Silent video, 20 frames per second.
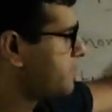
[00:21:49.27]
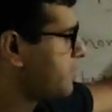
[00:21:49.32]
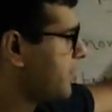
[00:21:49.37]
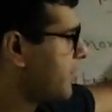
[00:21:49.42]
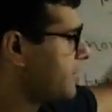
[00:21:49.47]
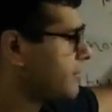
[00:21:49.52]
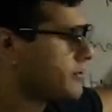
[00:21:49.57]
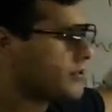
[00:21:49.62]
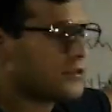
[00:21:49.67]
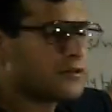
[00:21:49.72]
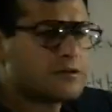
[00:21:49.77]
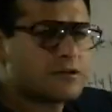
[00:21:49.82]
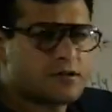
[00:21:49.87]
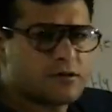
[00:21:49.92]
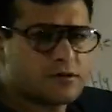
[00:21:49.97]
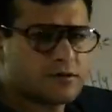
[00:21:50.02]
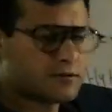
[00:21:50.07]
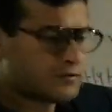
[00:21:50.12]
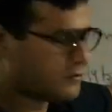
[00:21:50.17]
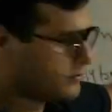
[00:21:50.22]
plant.
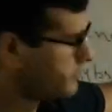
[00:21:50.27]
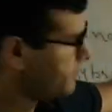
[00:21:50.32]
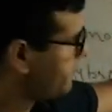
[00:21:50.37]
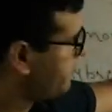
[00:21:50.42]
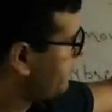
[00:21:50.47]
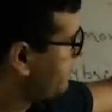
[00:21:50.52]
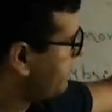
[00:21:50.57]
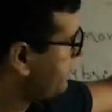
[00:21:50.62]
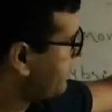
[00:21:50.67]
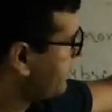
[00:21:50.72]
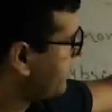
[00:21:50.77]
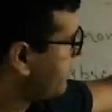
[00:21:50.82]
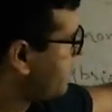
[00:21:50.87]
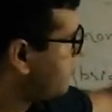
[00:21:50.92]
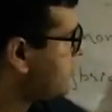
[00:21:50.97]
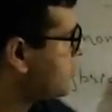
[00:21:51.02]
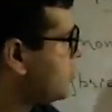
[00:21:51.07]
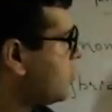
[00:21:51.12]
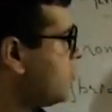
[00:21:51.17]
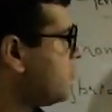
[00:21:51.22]

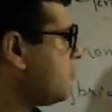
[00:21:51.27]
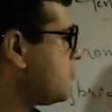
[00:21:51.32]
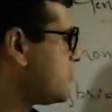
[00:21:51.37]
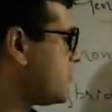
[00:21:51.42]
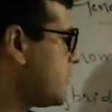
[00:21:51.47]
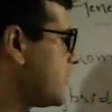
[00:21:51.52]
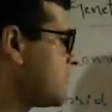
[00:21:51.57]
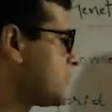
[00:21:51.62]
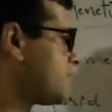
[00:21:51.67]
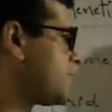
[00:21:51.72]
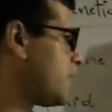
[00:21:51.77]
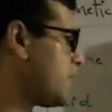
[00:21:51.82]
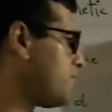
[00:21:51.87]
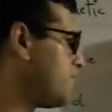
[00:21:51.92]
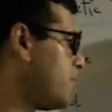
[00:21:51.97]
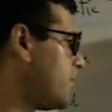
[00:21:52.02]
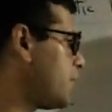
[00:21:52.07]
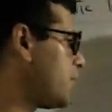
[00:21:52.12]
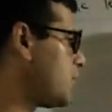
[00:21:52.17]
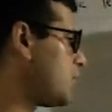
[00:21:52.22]
This is homozygous for a
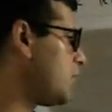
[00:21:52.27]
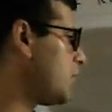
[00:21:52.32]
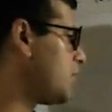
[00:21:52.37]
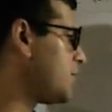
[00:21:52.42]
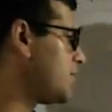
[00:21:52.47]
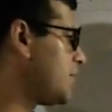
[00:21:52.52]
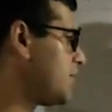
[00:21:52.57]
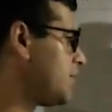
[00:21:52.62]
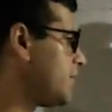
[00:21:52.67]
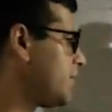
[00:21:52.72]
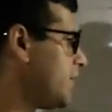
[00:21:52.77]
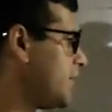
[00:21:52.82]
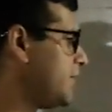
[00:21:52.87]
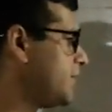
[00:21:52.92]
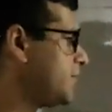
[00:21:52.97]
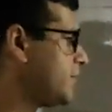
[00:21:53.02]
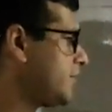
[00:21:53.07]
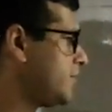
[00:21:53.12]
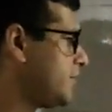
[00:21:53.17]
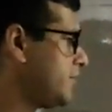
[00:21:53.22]
particular
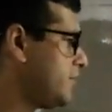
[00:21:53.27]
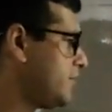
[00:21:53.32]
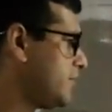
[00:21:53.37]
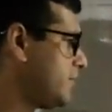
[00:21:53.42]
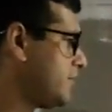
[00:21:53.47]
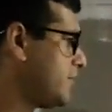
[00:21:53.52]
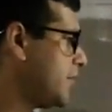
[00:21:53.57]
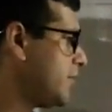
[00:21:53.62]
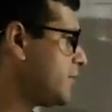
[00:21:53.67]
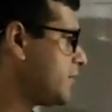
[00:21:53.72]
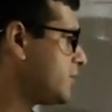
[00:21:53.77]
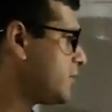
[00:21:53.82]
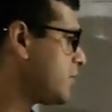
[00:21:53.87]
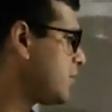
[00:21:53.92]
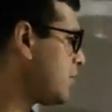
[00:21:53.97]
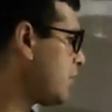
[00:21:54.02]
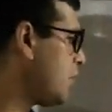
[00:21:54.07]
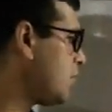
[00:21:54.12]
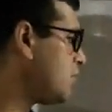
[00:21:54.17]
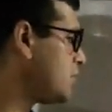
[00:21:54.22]
trait, that is
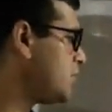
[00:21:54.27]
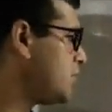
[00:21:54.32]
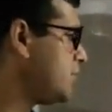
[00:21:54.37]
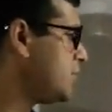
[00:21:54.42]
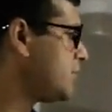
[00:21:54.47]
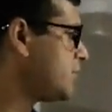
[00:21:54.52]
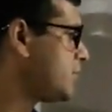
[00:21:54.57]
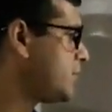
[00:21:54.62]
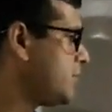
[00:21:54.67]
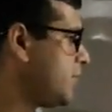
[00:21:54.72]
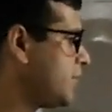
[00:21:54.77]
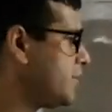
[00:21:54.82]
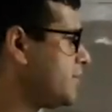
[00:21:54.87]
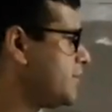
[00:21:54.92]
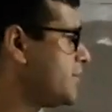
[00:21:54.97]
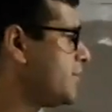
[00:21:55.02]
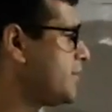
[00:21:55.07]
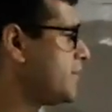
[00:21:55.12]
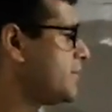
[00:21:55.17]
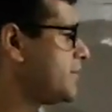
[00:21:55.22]
round seeds,
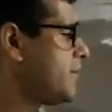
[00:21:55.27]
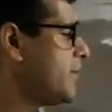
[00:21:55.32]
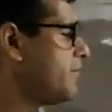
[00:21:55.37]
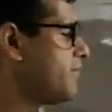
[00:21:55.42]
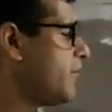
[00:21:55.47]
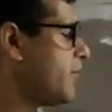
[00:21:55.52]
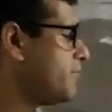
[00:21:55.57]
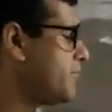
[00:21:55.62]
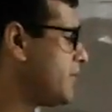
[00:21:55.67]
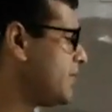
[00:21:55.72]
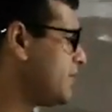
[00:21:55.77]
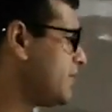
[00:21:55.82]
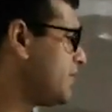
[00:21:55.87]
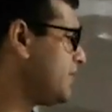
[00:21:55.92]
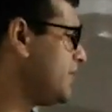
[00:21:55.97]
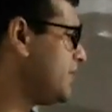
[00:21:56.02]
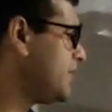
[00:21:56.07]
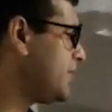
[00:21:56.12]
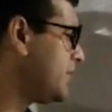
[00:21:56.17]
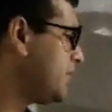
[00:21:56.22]
shape of the
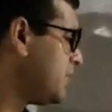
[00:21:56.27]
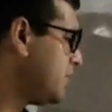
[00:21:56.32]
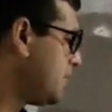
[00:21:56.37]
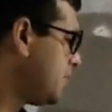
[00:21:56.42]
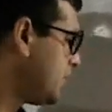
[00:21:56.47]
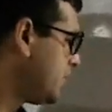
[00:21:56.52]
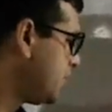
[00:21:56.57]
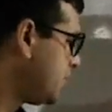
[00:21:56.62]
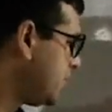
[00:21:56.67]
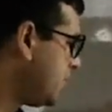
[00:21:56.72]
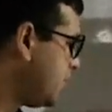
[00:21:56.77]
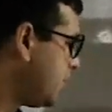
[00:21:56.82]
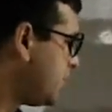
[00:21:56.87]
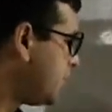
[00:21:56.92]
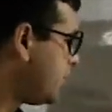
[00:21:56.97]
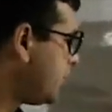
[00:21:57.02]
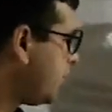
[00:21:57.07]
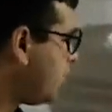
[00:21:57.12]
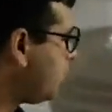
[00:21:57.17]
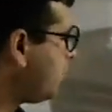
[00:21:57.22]
seed.
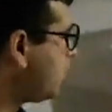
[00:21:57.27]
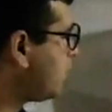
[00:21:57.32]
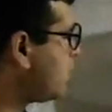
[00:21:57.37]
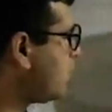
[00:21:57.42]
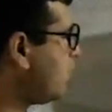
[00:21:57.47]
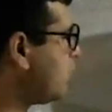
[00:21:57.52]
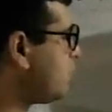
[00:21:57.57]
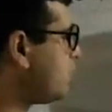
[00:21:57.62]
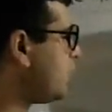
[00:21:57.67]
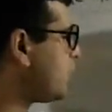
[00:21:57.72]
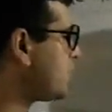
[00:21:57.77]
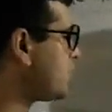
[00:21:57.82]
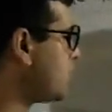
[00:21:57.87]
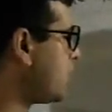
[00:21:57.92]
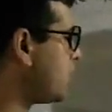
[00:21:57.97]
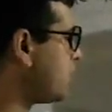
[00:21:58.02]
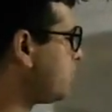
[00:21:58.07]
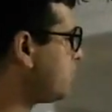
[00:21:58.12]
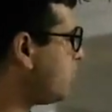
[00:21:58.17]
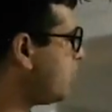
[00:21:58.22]
Now we'll go for
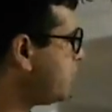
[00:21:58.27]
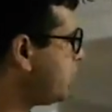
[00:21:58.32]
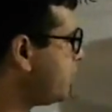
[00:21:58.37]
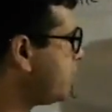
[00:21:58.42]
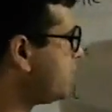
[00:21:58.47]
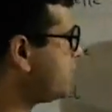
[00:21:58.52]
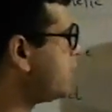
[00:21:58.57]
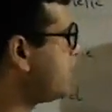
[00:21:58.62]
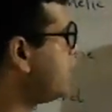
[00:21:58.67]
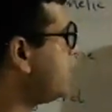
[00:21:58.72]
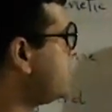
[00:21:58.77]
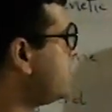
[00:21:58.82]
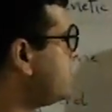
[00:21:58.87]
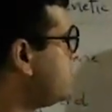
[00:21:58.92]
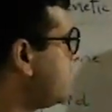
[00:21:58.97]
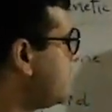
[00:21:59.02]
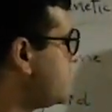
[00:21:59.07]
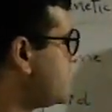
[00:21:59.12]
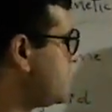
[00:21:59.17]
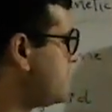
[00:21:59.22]
self-pollination in
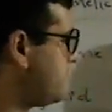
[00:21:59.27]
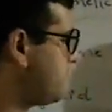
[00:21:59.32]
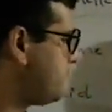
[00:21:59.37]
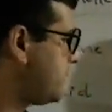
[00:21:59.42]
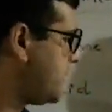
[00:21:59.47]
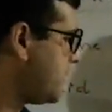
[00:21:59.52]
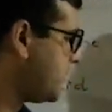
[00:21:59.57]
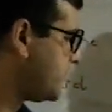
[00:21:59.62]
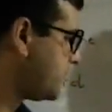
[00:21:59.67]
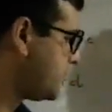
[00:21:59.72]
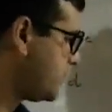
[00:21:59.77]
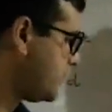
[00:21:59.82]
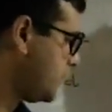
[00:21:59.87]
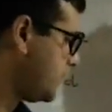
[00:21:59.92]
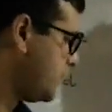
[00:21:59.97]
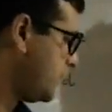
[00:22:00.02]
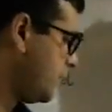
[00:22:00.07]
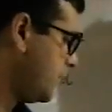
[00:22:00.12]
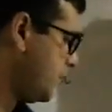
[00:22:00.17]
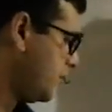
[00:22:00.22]
this plant,
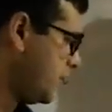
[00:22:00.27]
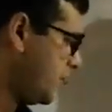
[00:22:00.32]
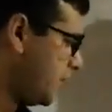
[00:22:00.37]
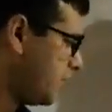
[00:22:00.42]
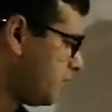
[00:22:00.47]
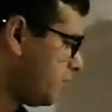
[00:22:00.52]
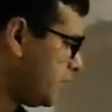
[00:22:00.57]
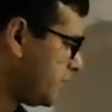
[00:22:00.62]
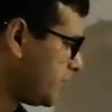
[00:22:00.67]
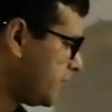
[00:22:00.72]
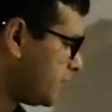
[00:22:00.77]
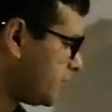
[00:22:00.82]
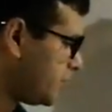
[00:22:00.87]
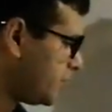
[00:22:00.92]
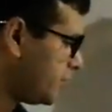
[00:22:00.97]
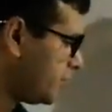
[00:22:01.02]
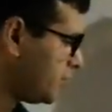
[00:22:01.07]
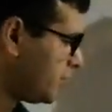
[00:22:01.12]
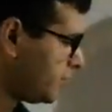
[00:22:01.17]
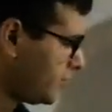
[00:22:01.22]
and we'll
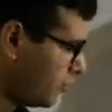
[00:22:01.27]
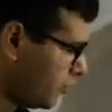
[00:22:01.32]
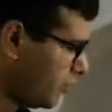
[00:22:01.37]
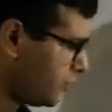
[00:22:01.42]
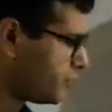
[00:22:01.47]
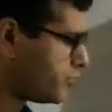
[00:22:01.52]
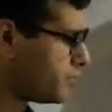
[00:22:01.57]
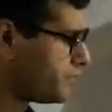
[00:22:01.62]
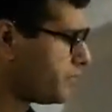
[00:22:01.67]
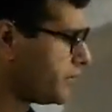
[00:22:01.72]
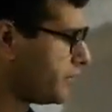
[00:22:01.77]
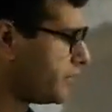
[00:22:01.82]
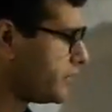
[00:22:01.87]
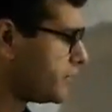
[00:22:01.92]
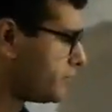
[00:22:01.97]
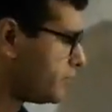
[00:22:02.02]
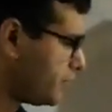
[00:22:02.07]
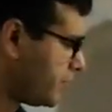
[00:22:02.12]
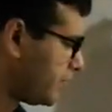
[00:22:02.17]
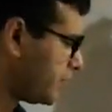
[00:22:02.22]
get
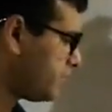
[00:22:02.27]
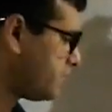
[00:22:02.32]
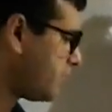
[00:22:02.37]
offsprings, we get